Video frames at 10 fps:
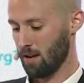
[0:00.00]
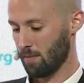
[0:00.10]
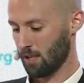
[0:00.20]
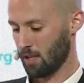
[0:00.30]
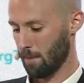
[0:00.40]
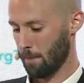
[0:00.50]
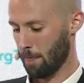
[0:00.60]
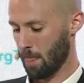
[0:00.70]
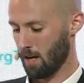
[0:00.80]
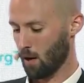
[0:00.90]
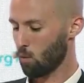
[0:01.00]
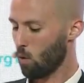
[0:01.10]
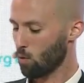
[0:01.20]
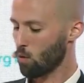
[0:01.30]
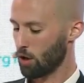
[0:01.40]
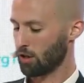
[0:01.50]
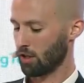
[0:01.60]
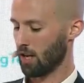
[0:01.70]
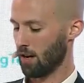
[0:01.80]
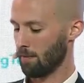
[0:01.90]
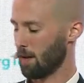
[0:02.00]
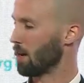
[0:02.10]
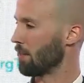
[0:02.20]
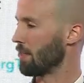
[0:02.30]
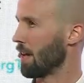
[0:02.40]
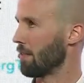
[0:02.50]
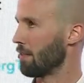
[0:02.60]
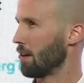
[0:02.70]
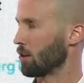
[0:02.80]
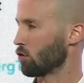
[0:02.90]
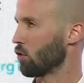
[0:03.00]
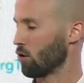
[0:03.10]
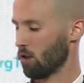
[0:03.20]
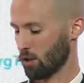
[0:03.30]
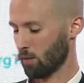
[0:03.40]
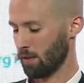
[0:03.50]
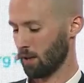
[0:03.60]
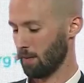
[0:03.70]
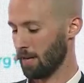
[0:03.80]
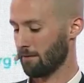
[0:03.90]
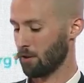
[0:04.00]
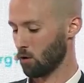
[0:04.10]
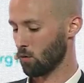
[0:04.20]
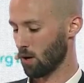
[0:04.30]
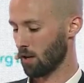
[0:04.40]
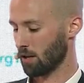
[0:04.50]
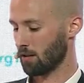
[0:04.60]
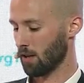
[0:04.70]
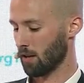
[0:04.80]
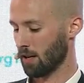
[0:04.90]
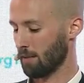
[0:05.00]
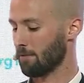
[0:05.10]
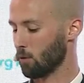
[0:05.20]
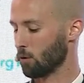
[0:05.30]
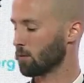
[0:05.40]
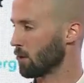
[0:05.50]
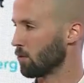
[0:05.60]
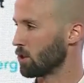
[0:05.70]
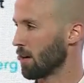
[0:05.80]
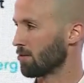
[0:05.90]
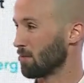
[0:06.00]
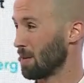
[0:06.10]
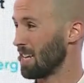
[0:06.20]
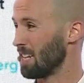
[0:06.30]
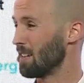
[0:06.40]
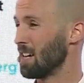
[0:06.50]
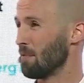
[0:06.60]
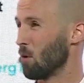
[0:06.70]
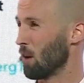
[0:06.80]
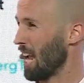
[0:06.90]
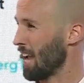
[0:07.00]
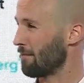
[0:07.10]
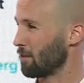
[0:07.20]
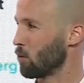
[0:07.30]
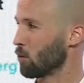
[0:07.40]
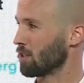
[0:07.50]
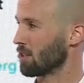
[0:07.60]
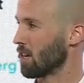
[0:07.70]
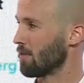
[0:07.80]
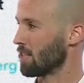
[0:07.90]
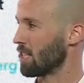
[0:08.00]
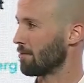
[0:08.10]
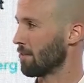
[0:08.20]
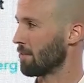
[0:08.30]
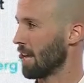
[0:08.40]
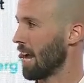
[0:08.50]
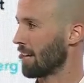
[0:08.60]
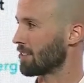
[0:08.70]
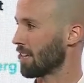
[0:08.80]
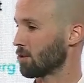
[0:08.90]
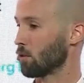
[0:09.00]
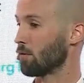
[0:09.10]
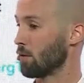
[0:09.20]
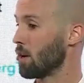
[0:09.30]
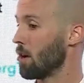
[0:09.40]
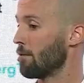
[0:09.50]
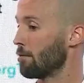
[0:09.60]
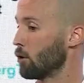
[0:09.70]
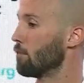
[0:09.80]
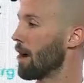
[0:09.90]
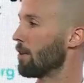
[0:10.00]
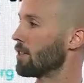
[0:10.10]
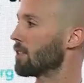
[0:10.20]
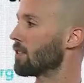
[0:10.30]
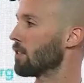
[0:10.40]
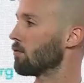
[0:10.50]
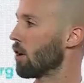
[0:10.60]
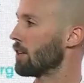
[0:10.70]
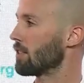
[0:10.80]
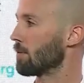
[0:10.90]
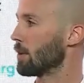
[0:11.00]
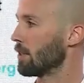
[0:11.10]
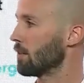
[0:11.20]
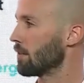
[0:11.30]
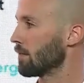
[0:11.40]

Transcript: But what would a stronger right to appeal mean for your work and enforcement? Would you have to be more careful, more conservative, if they had that sort of full merits right of appeal?